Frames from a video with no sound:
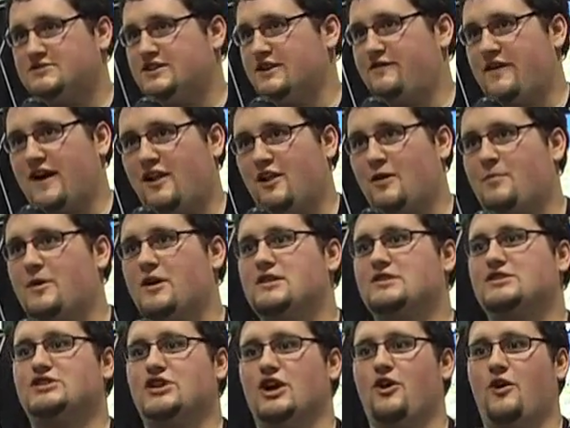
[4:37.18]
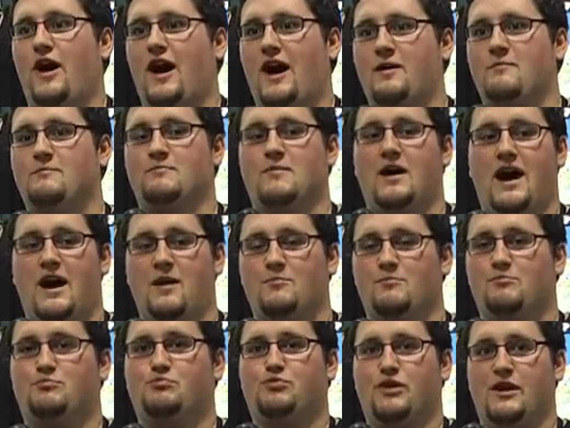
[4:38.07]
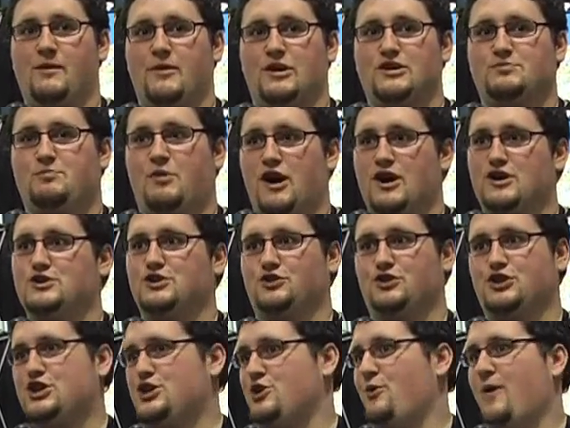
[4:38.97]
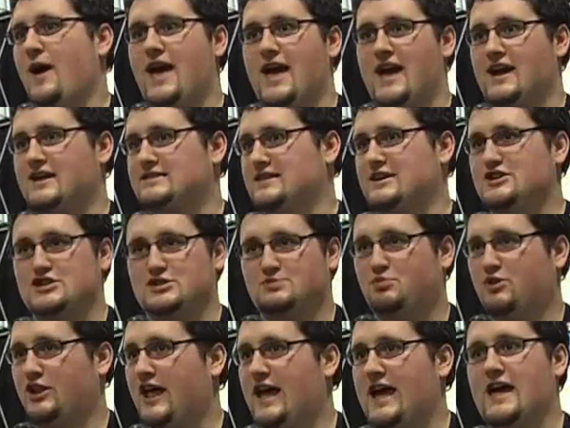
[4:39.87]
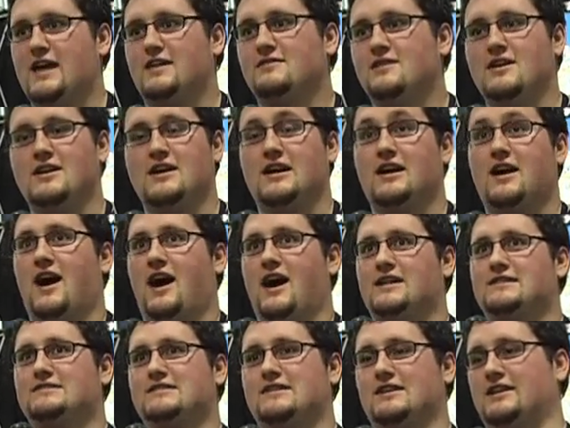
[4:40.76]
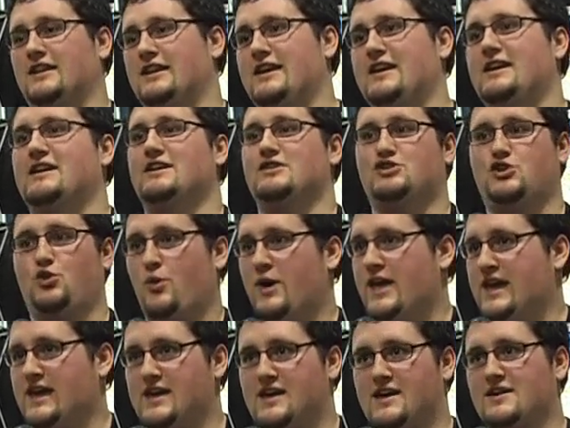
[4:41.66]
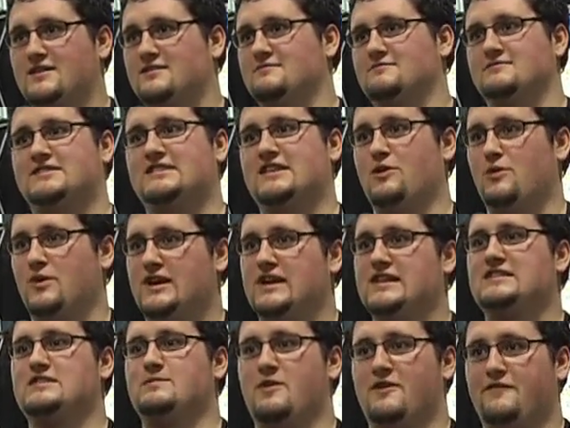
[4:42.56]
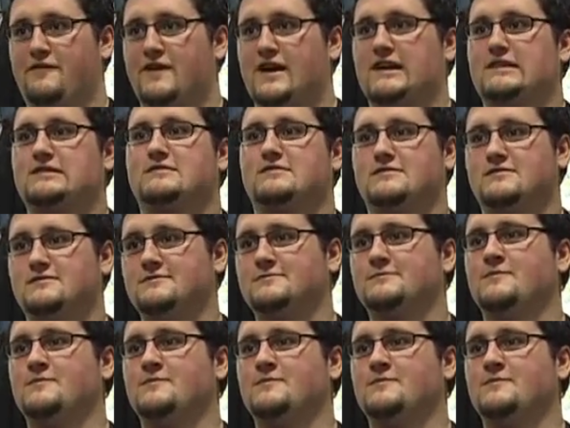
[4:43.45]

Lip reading: developer, so I'm pretty much partial QA because I just play it constantly and tweak it and see what needs to be fixed.